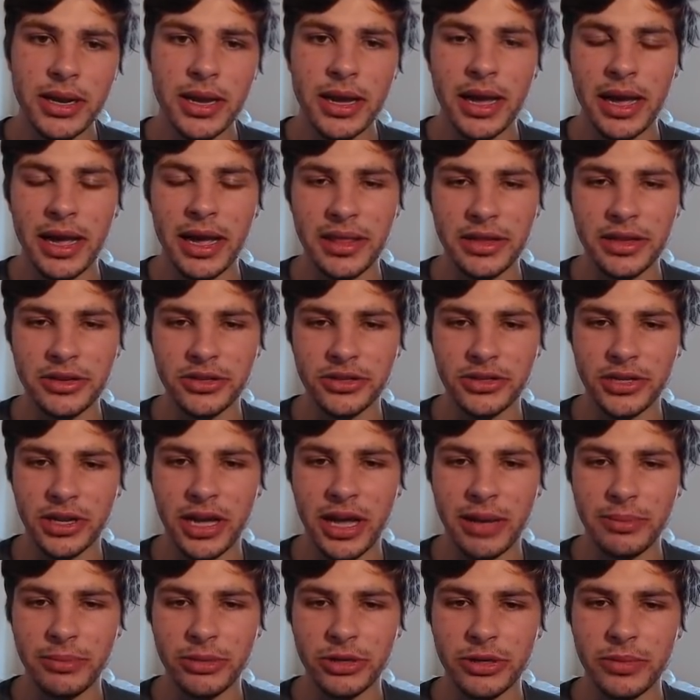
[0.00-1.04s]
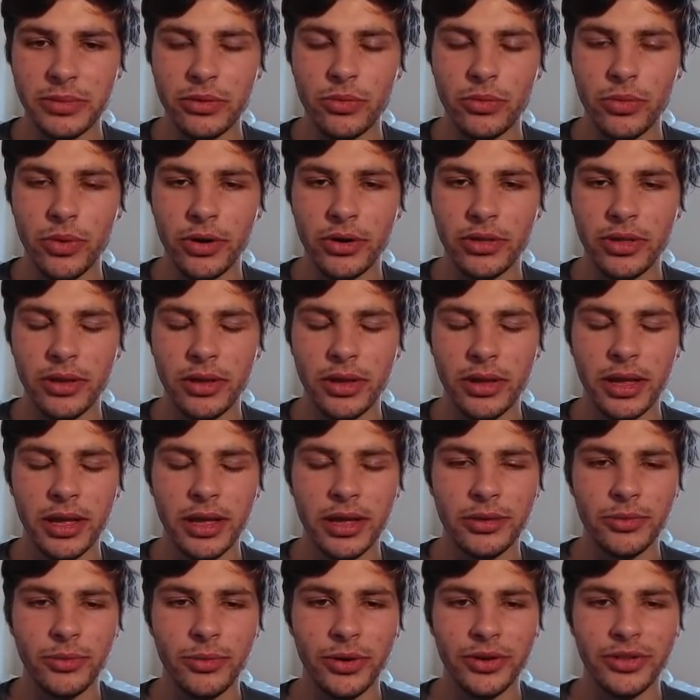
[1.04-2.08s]
uh, that's just a combo to be worth
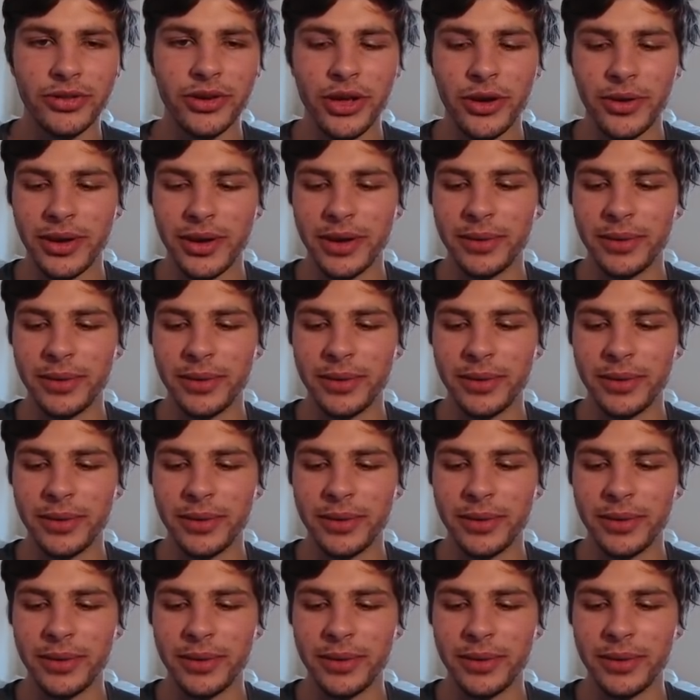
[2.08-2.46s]
uh, worth knowing.